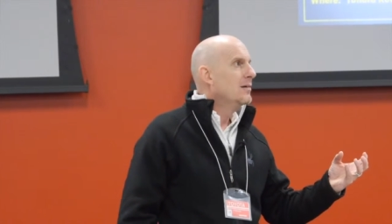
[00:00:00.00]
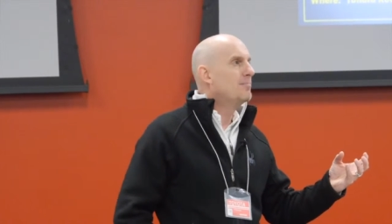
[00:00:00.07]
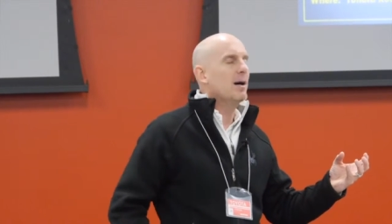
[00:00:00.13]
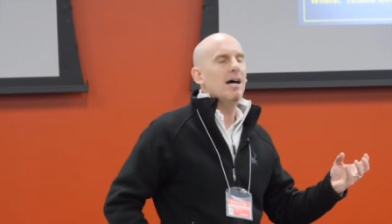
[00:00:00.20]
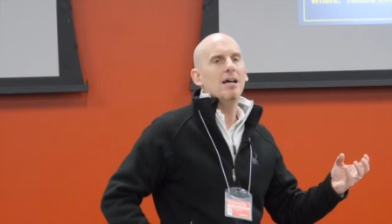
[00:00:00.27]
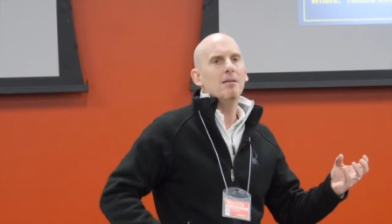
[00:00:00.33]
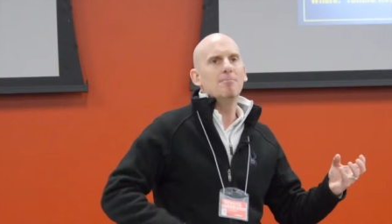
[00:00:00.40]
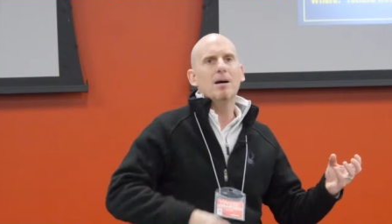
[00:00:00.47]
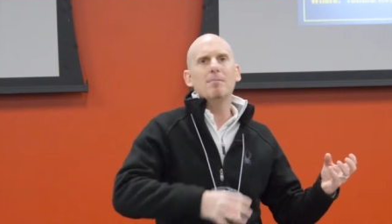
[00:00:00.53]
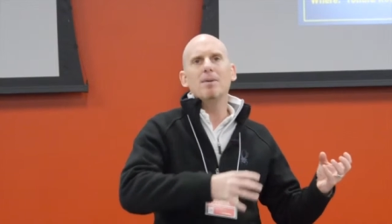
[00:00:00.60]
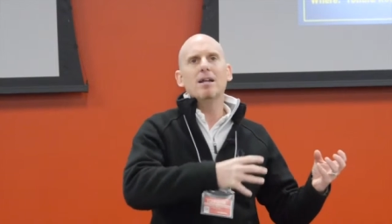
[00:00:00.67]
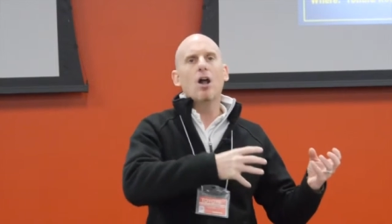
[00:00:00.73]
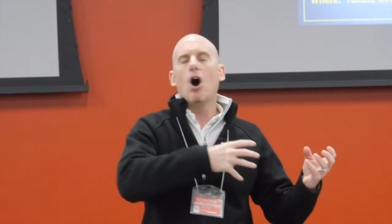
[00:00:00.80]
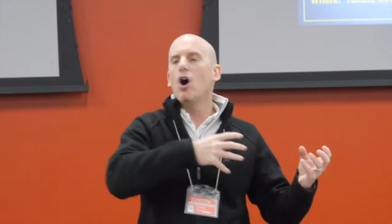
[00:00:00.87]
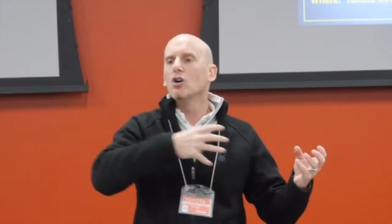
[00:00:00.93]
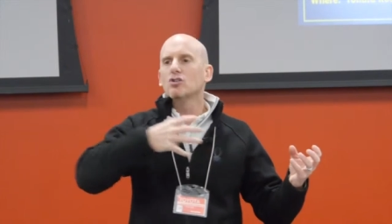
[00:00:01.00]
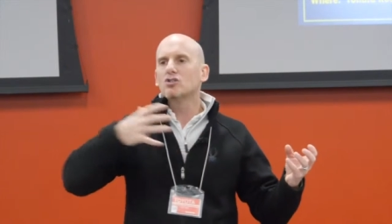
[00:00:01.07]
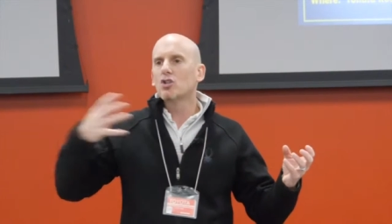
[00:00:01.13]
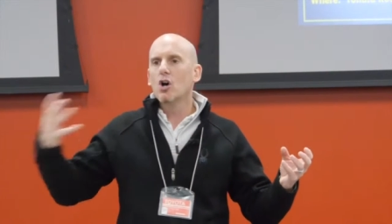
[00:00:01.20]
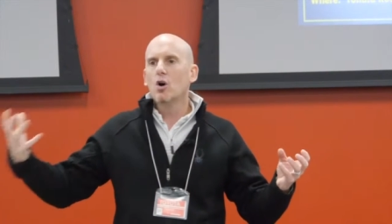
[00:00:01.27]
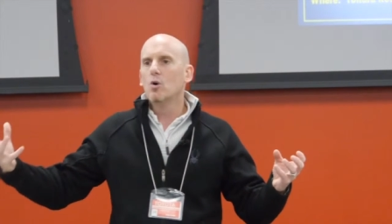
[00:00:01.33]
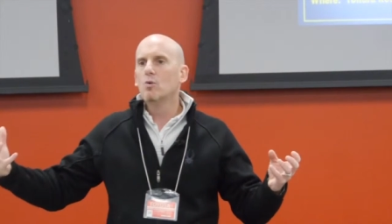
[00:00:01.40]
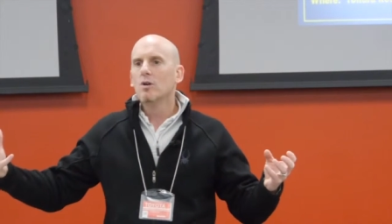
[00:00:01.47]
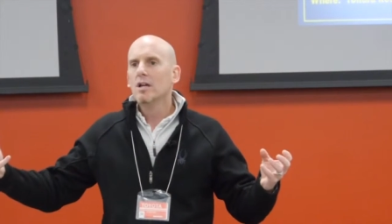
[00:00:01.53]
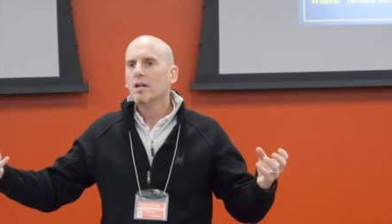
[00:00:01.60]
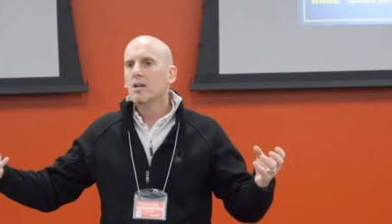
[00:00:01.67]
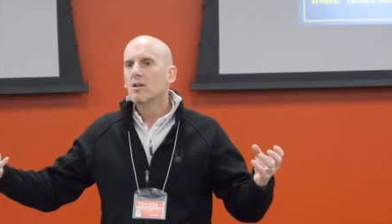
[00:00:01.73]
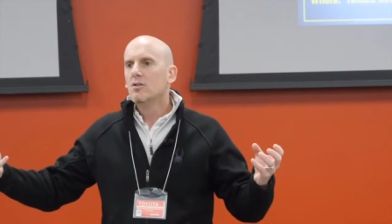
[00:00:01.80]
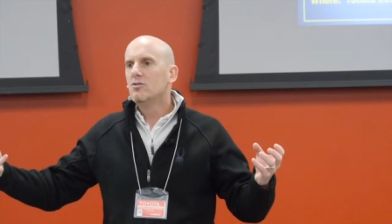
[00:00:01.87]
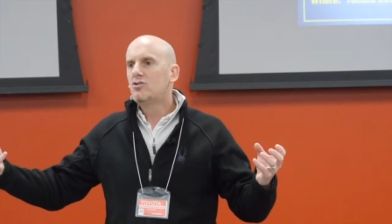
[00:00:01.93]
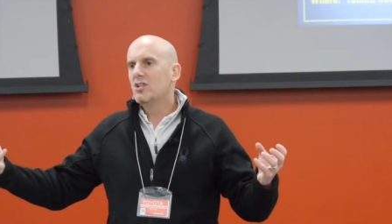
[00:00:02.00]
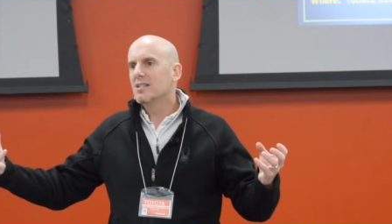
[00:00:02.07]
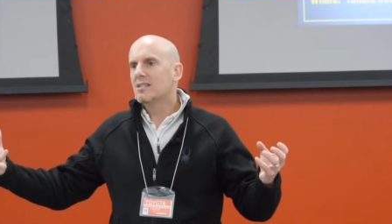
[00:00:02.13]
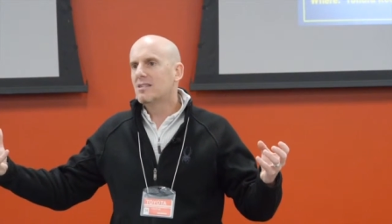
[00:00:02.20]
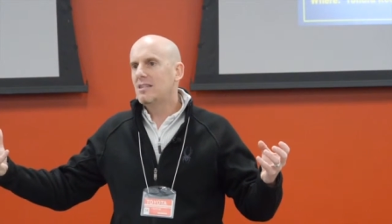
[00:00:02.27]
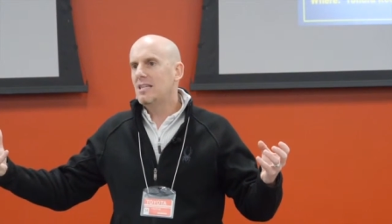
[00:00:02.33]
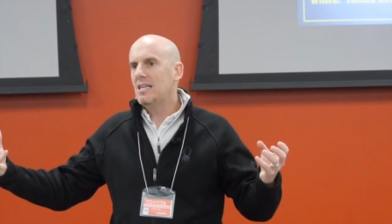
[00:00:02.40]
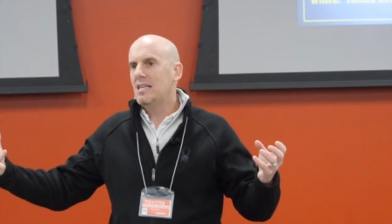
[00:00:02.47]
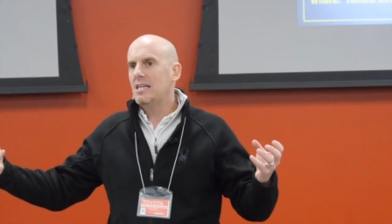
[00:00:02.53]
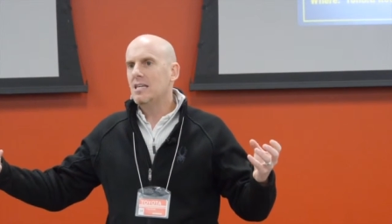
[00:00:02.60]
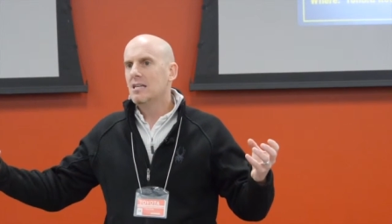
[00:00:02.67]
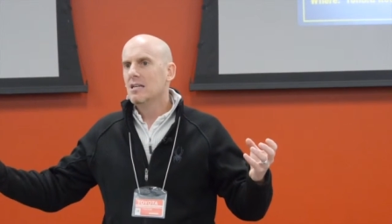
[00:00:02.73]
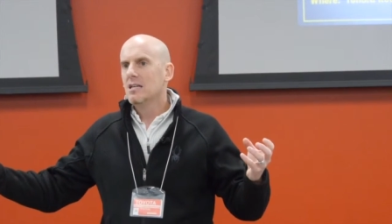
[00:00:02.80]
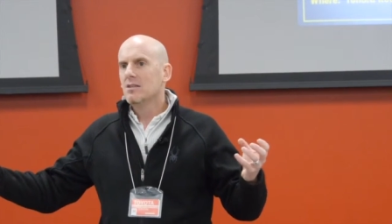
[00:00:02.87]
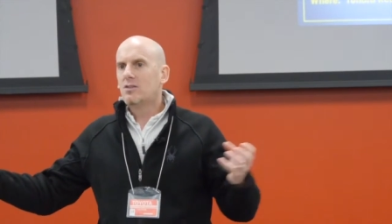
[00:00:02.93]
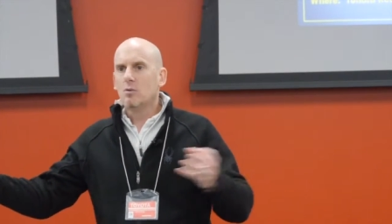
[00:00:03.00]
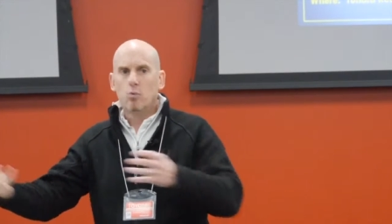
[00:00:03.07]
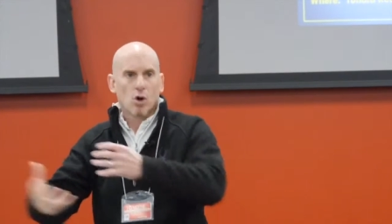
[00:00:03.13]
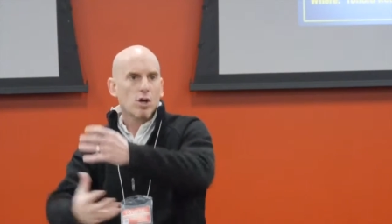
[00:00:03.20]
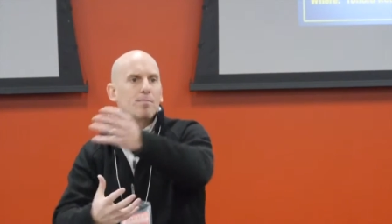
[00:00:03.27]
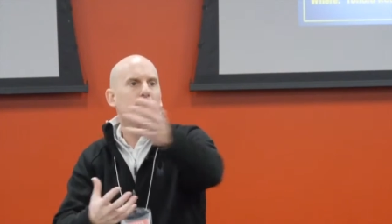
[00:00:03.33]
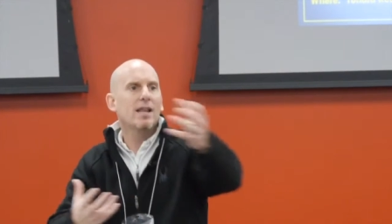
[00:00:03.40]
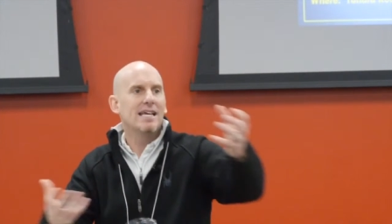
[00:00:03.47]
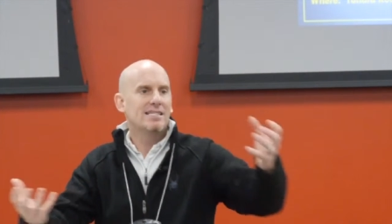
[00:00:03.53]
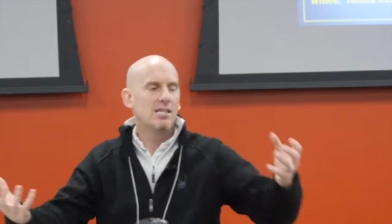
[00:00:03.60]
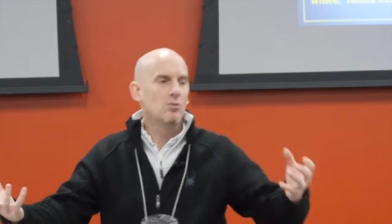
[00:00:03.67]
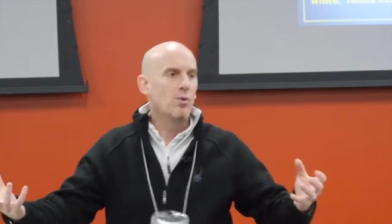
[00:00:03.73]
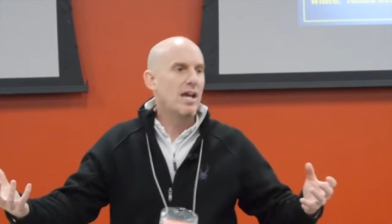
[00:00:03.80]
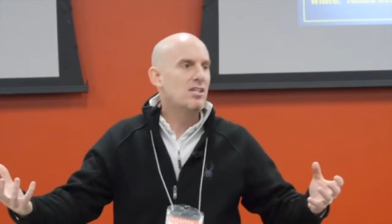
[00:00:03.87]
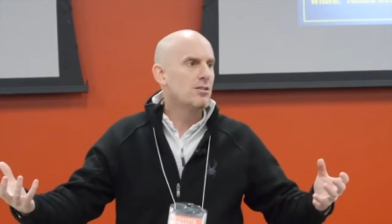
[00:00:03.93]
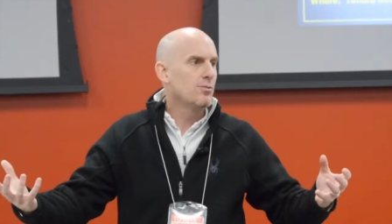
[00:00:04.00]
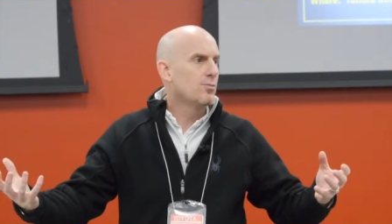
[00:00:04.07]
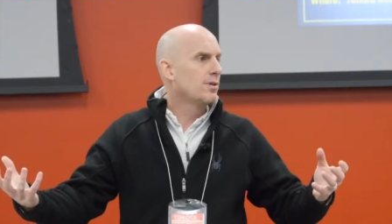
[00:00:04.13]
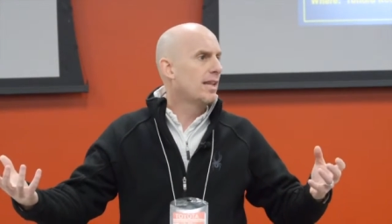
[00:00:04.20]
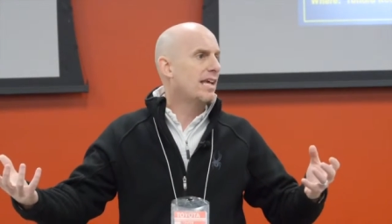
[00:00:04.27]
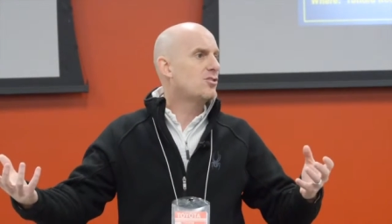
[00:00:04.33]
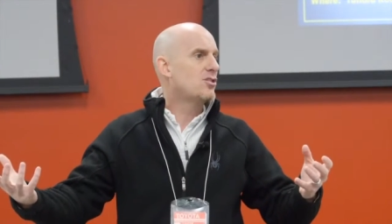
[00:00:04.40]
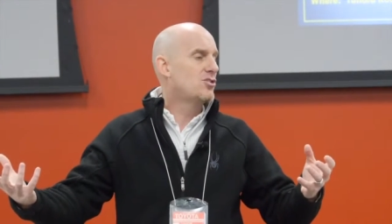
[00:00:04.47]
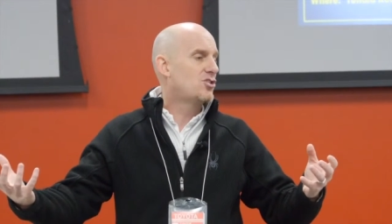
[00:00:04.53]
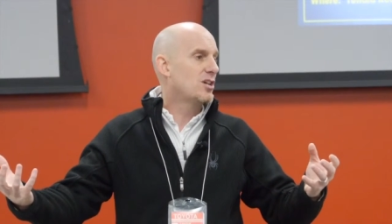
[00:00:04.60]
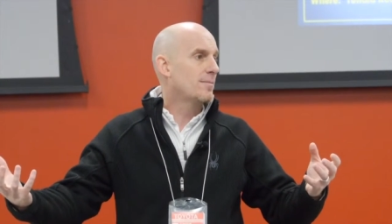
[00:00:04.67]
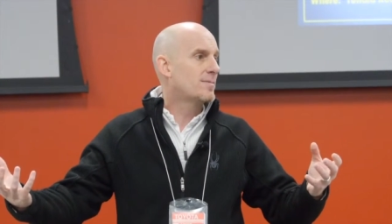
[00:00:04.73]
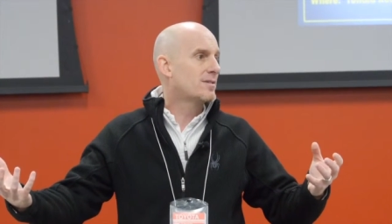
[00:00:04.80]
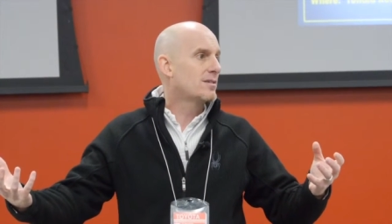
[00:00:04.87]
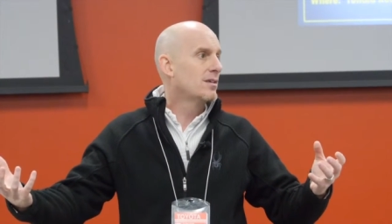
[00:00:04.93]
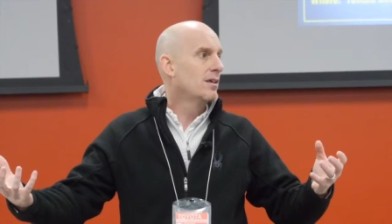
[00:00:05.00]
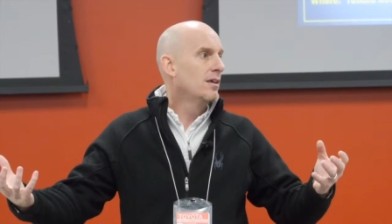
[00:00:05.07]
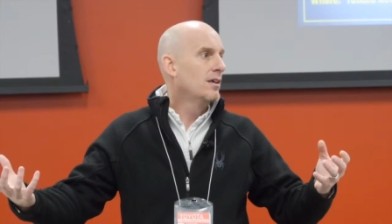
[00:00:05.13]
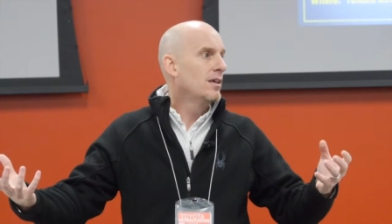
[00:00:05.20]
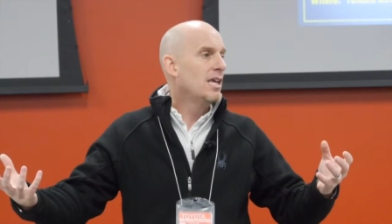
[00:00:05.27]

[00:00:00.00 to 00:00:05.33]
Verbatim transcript: but but but also just the the workplace relationships,